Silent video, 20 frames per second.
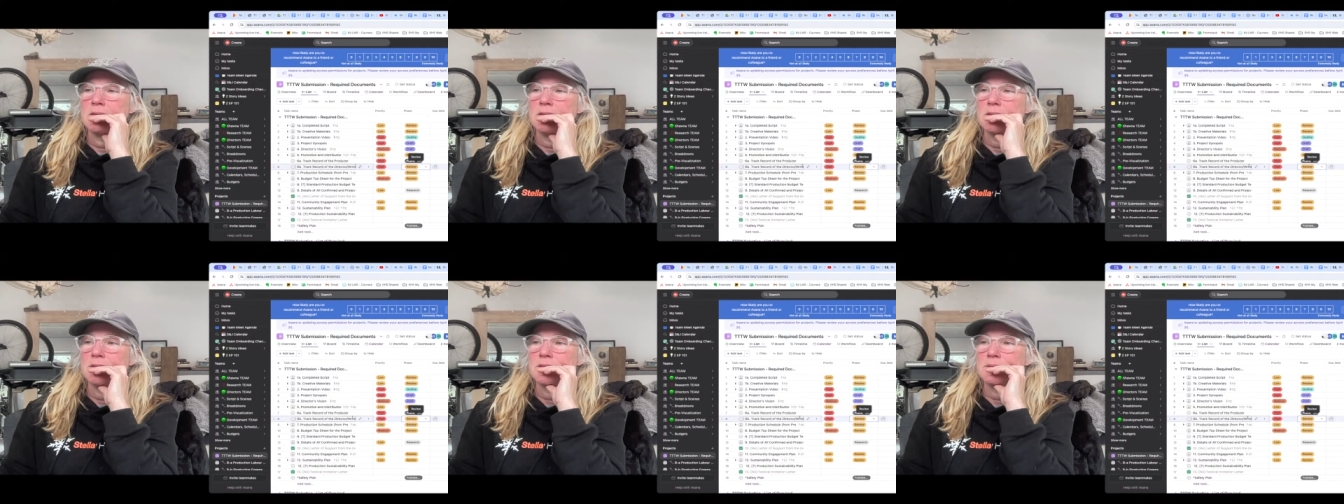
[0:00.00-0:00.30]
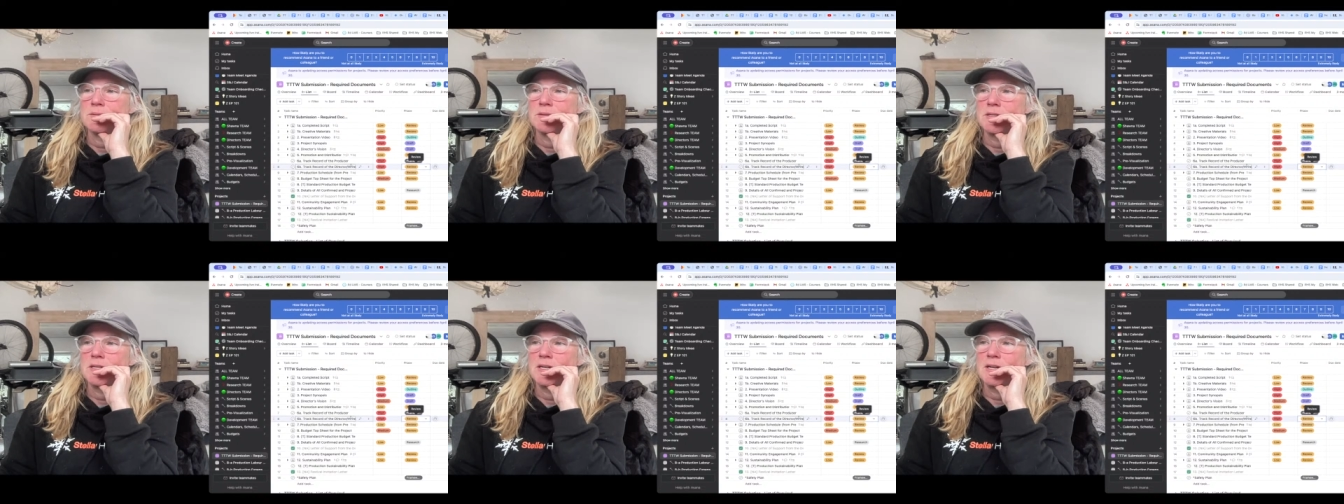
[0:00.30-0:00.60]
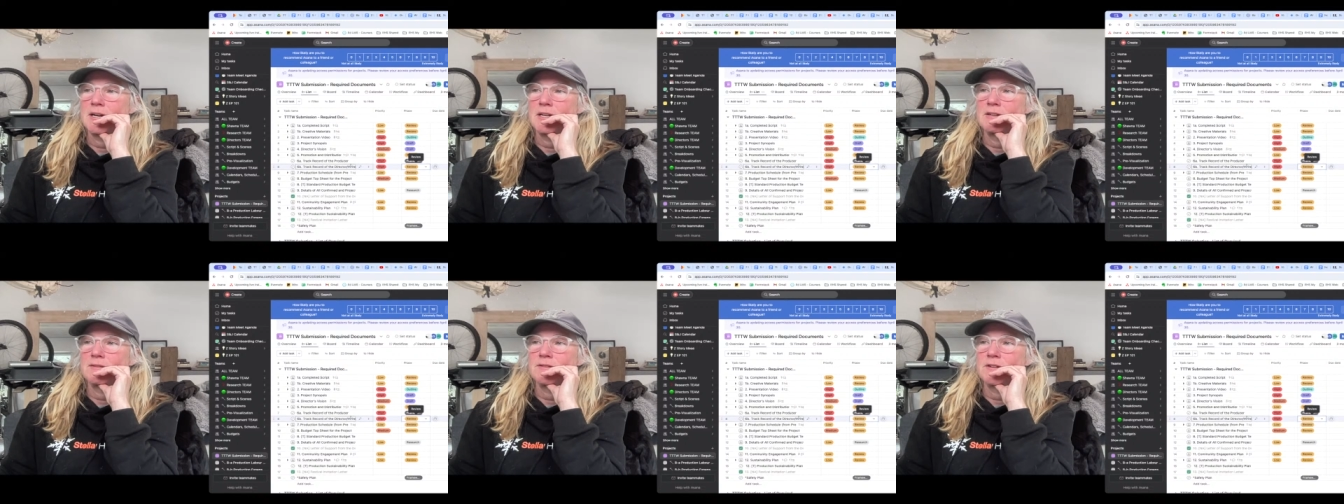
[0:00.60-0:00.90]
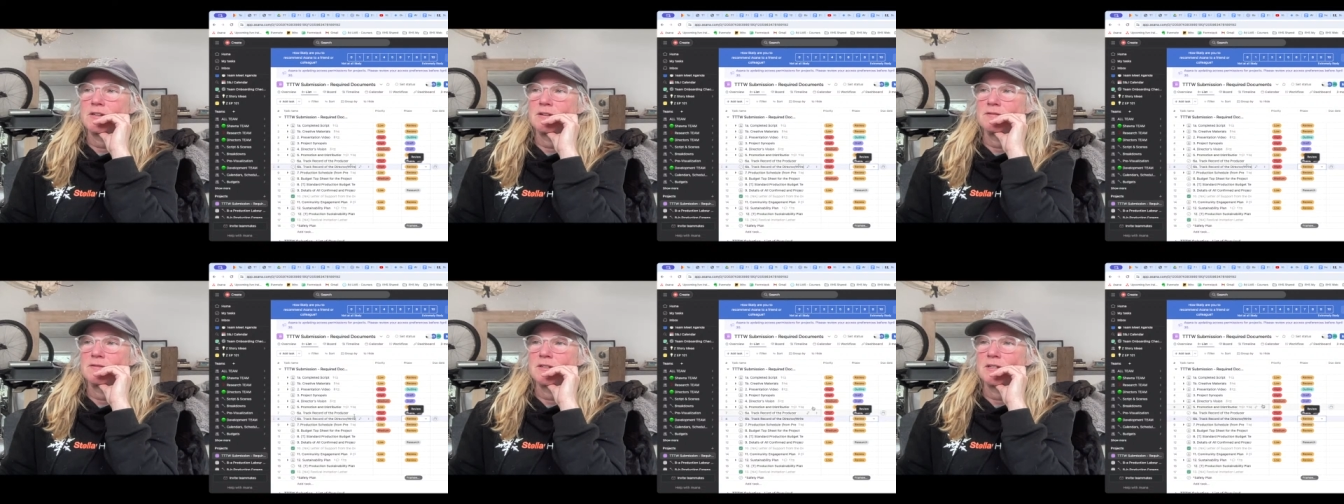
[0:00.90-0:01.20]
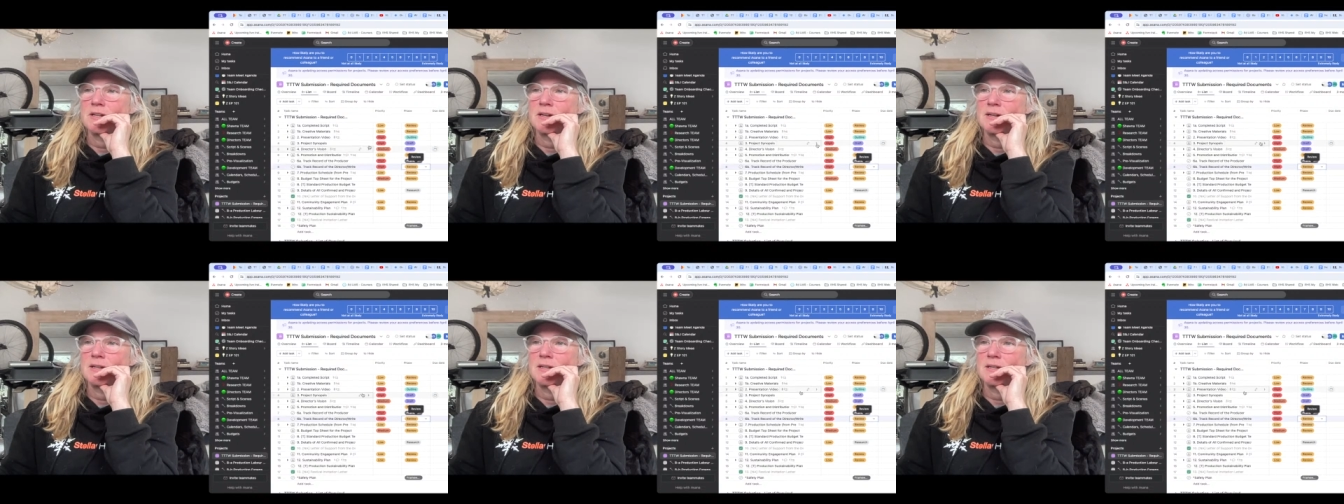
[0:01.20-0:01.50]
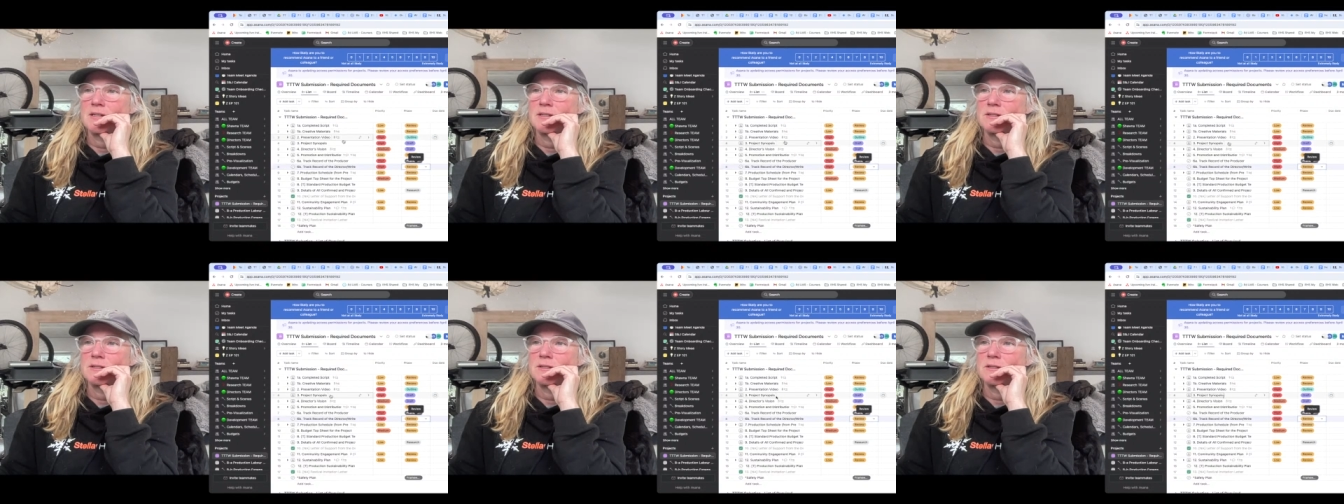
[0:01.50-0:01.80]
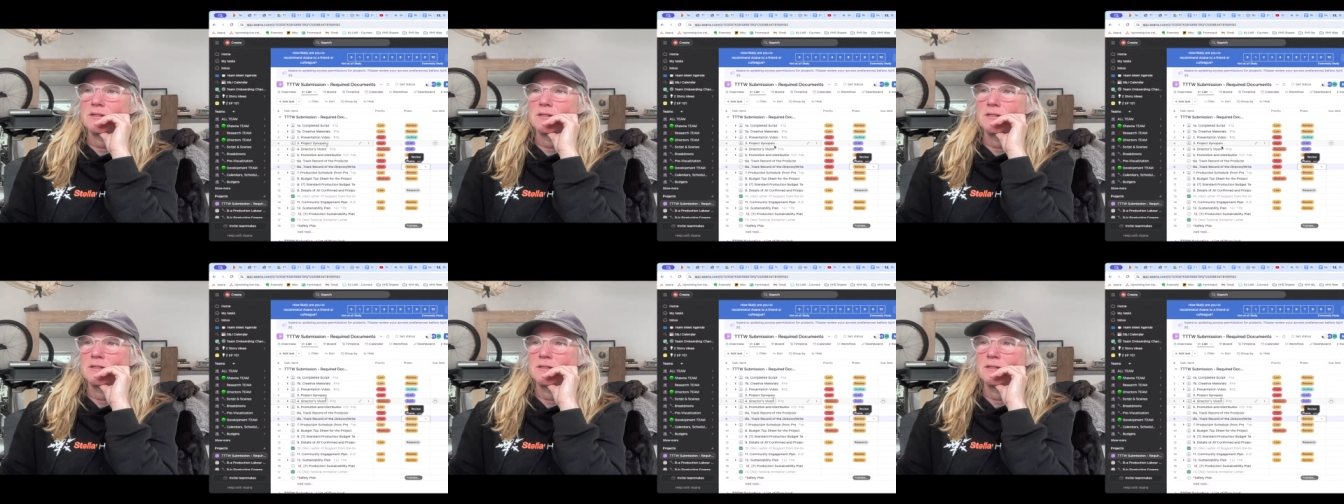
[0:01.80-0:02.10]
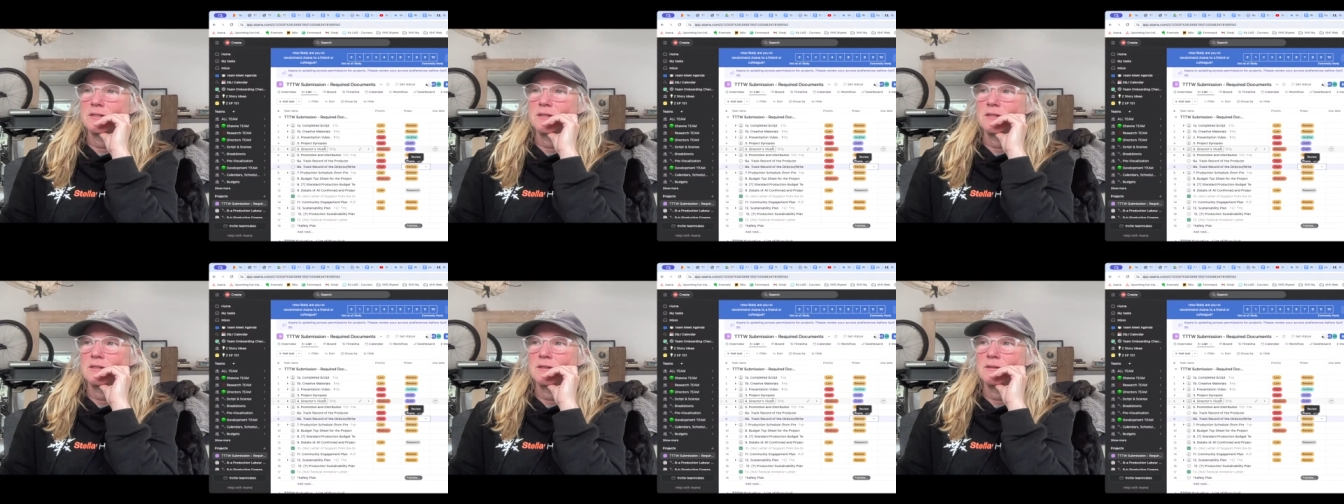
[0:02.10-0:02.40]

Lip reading: It's really kind of enough to kind of get started.